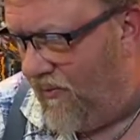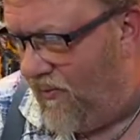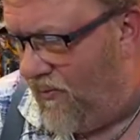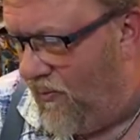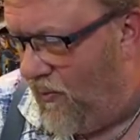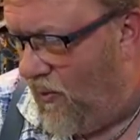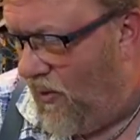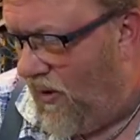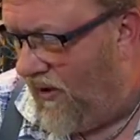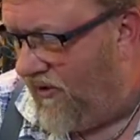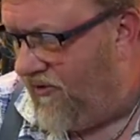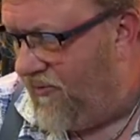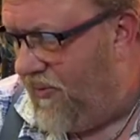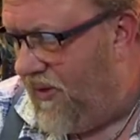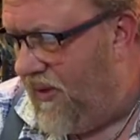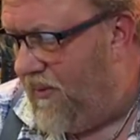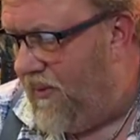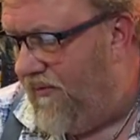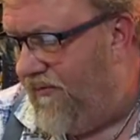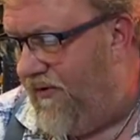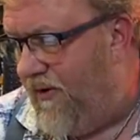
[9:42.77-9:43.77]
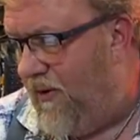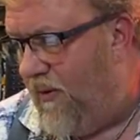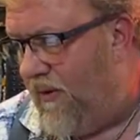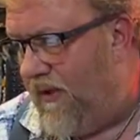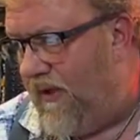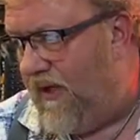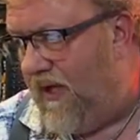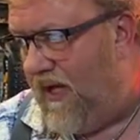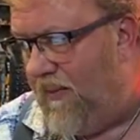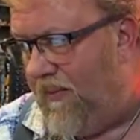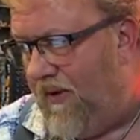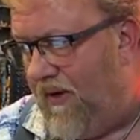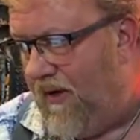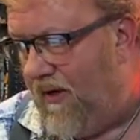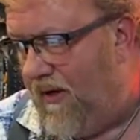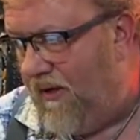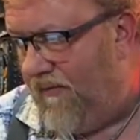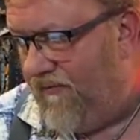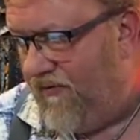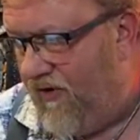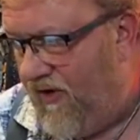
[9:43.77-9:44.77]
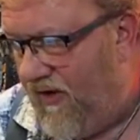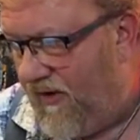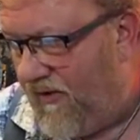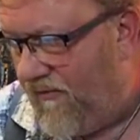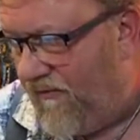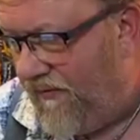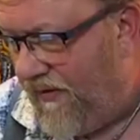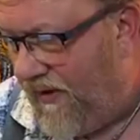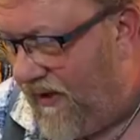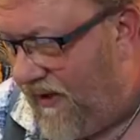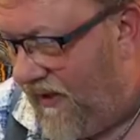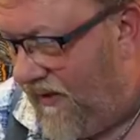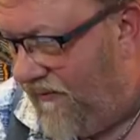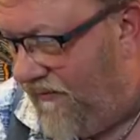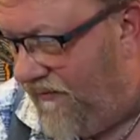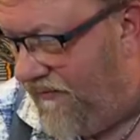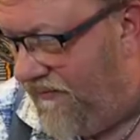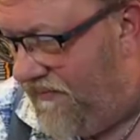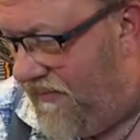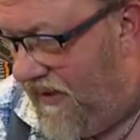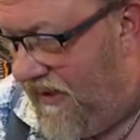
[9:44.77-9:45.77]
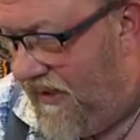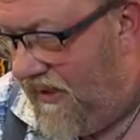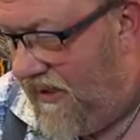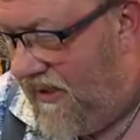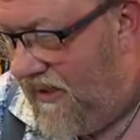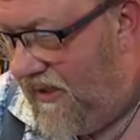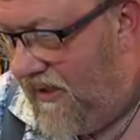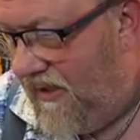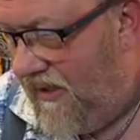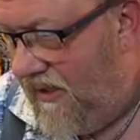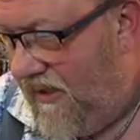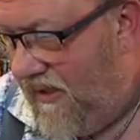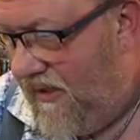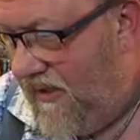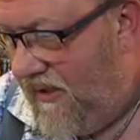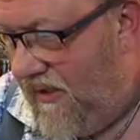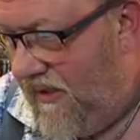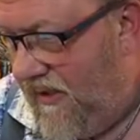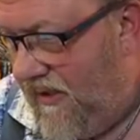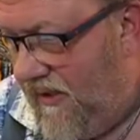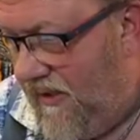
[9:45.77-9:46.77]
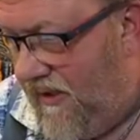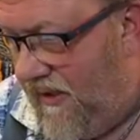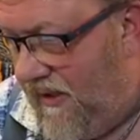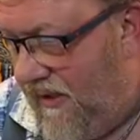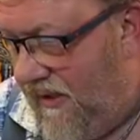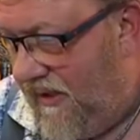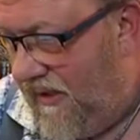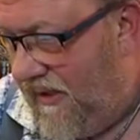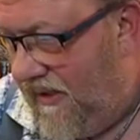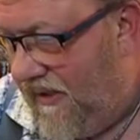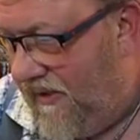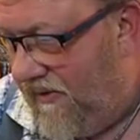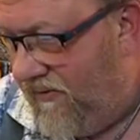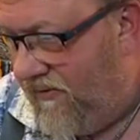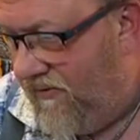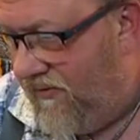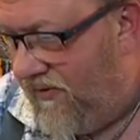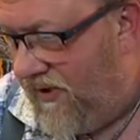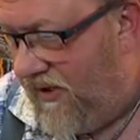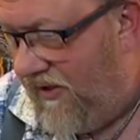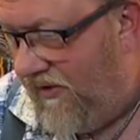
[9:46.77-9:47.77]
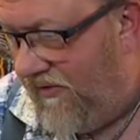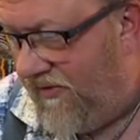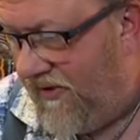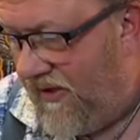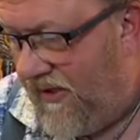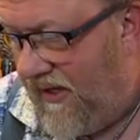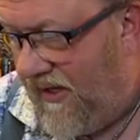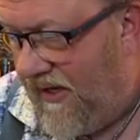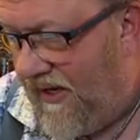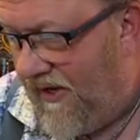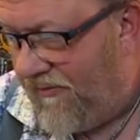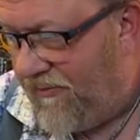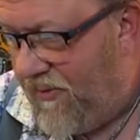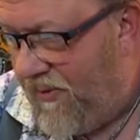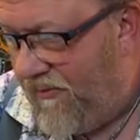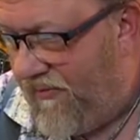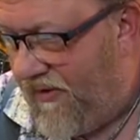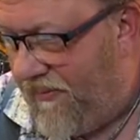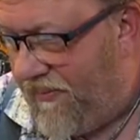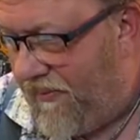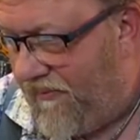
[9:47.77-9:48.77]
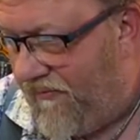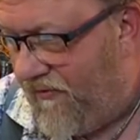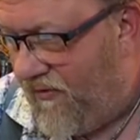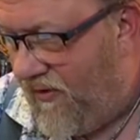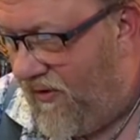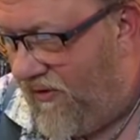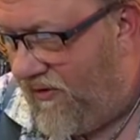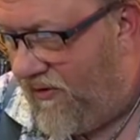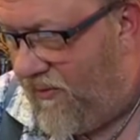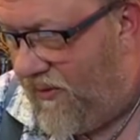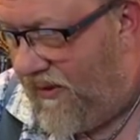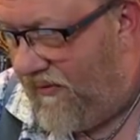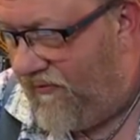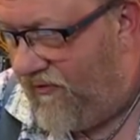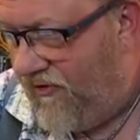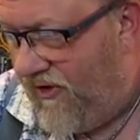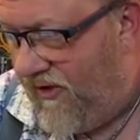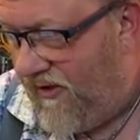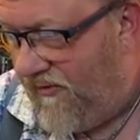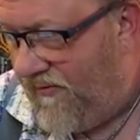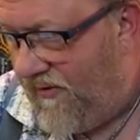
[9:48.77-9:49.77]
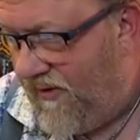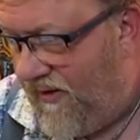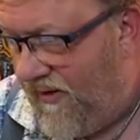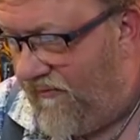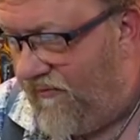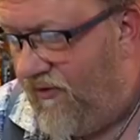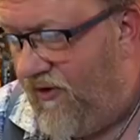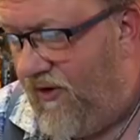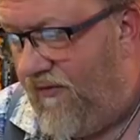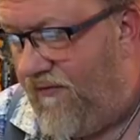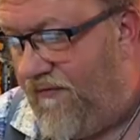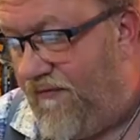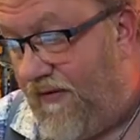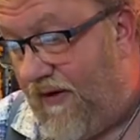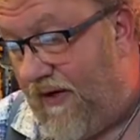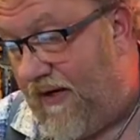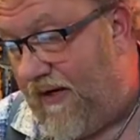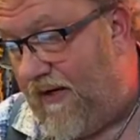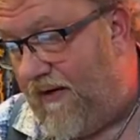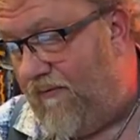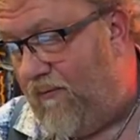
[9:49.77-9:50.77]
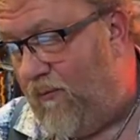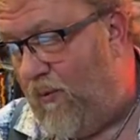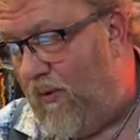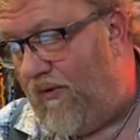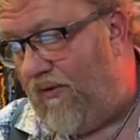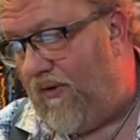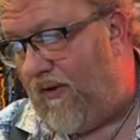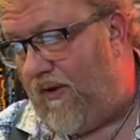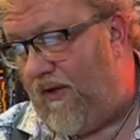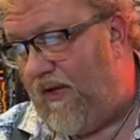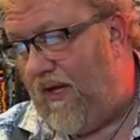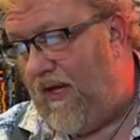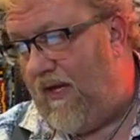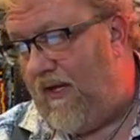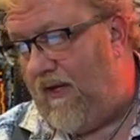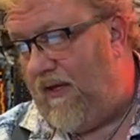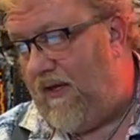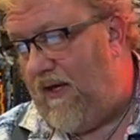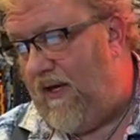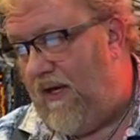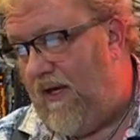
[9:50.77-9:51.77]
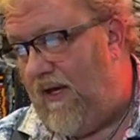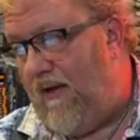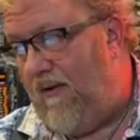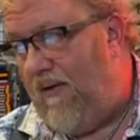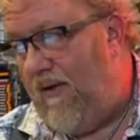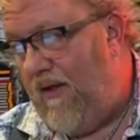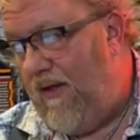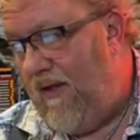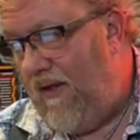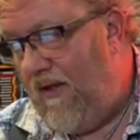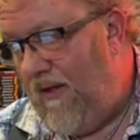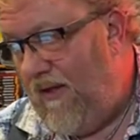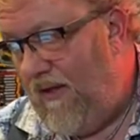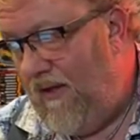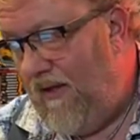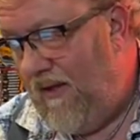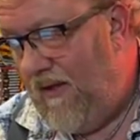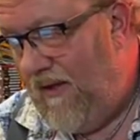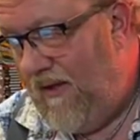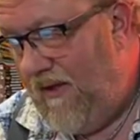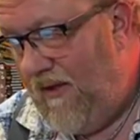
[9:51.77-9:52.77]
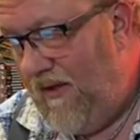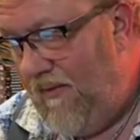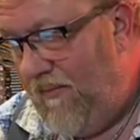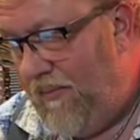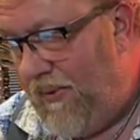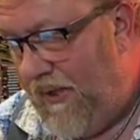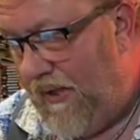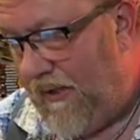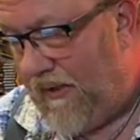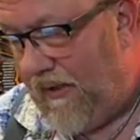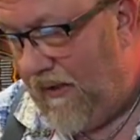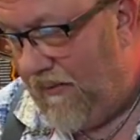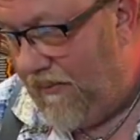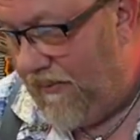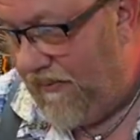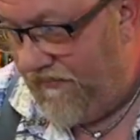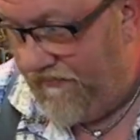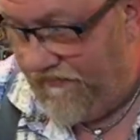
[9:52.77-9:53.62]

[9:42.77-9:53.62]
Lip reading: watched my review on the Yamaha FGX5, and he asked me if I prefer it to an FG5 with a K&K pickup.